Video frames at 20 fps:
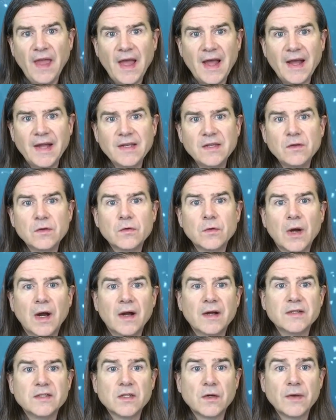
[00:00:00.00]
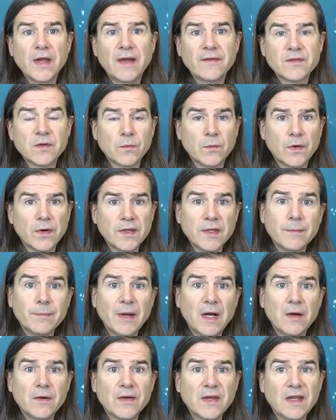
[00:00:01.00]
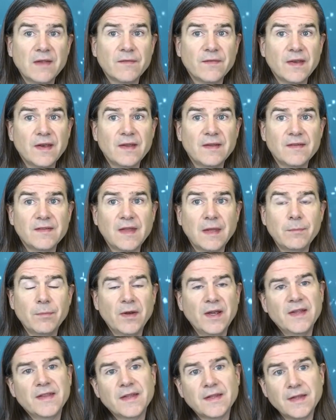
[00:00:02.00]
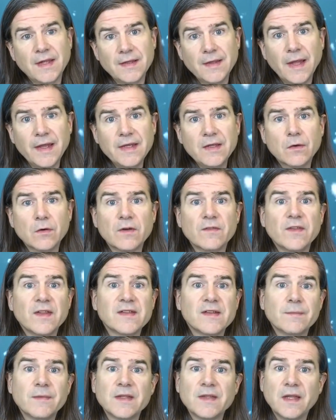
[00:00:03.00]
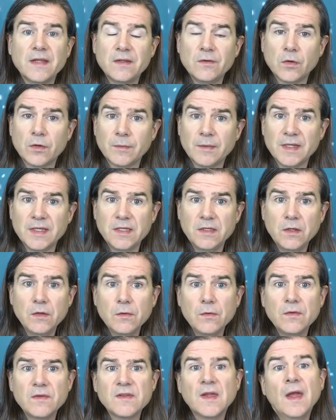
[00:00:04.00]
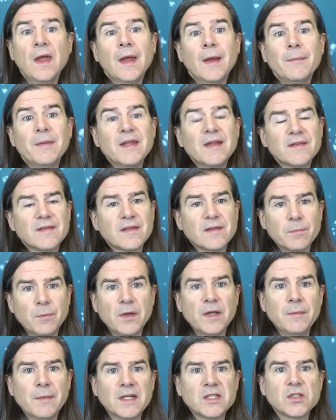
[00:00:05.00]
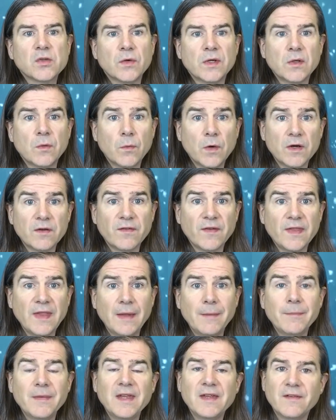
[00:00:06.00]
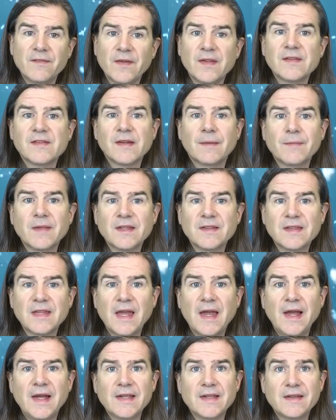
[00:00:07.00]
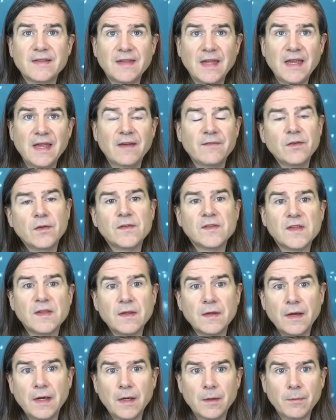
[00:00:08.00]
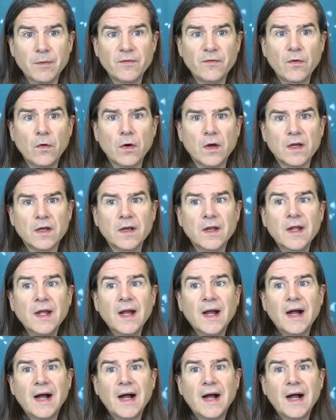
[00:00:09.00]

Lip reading: that you don't have to worry about if it is a brand that they like or if it's something they normally use, because it's pretty much going to work for them if it's something that they have used in their hair before.